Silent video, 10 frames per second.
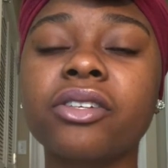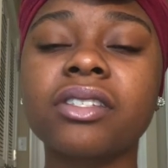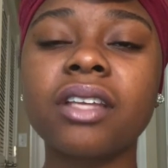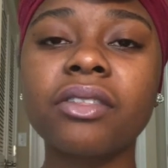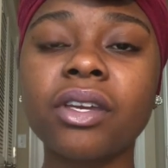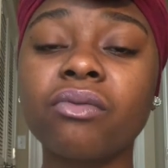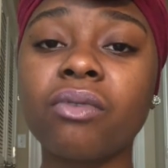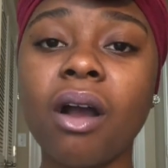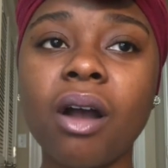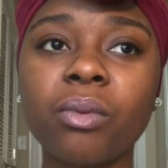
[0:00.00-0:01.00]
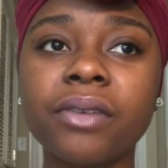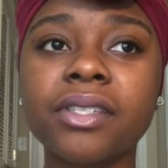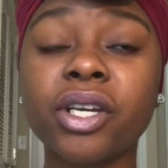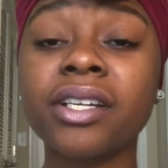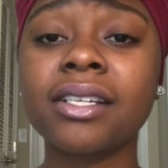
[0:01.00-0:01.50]
There's nothing wrong with
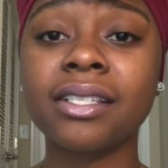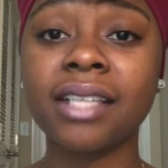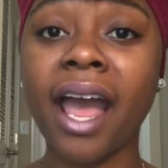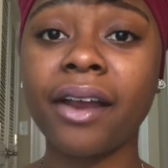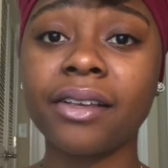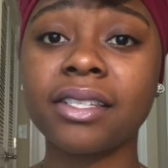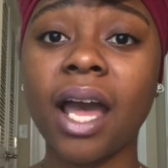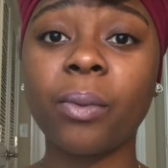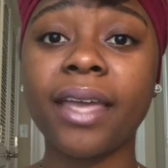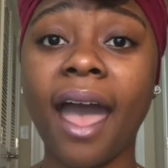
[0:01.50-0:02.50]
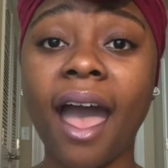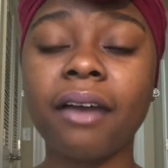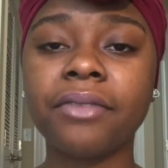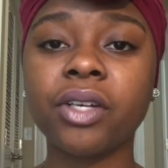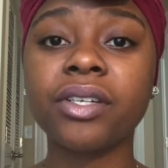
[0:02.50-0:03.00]
certain desires that we
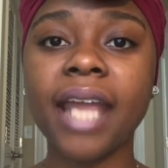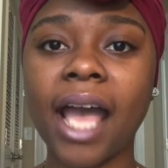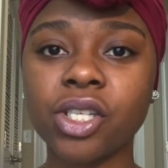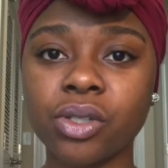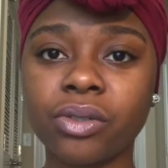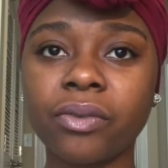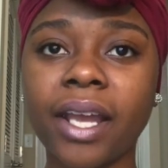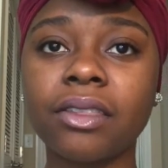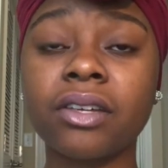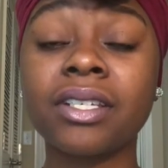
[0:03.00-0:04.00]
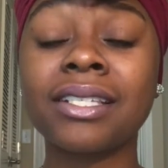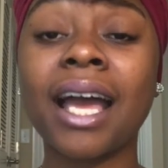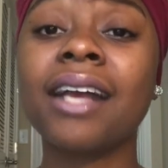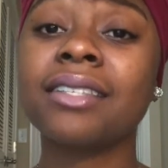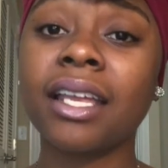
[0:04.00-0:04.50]
have. They're natural, right? They're
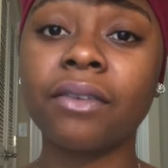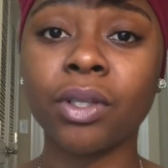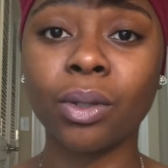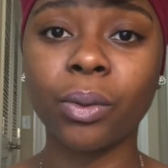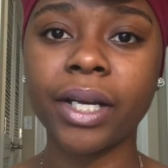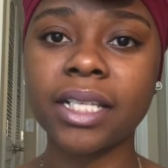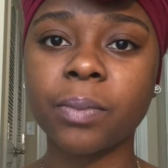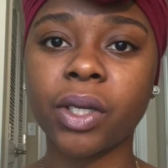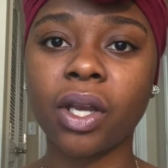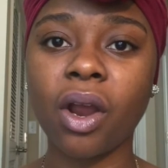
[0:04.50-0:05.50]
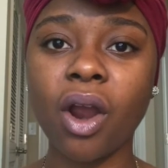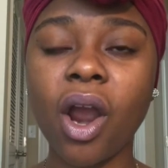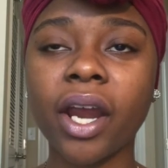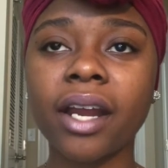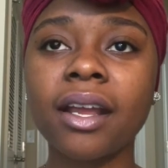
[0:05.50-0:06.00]
desires that even the Lord has put in our
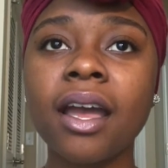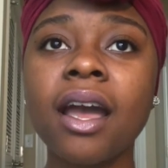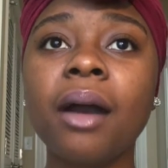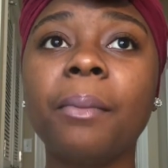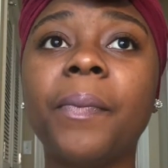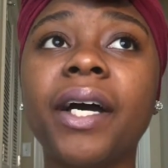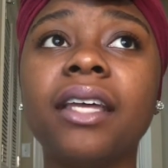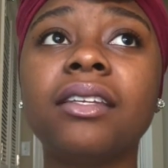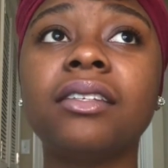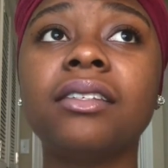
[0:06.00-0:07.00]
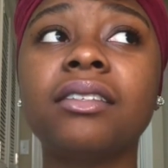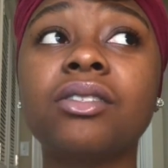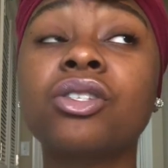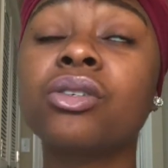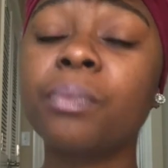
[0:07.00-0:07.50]
heart. But
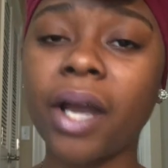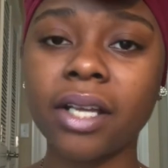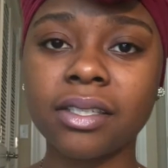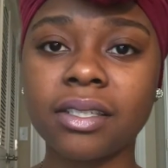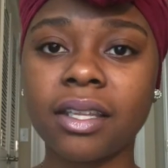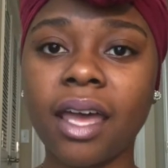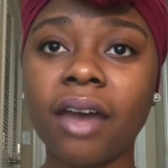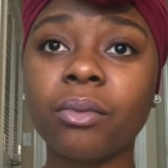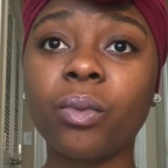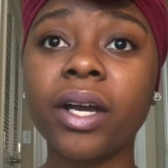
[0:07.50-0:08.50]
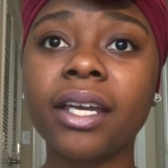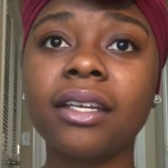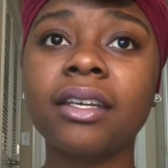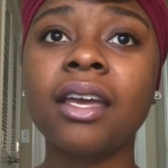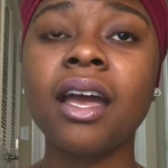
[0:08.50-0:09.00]
two parts to that.
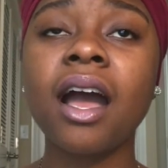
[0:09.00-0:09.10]
One,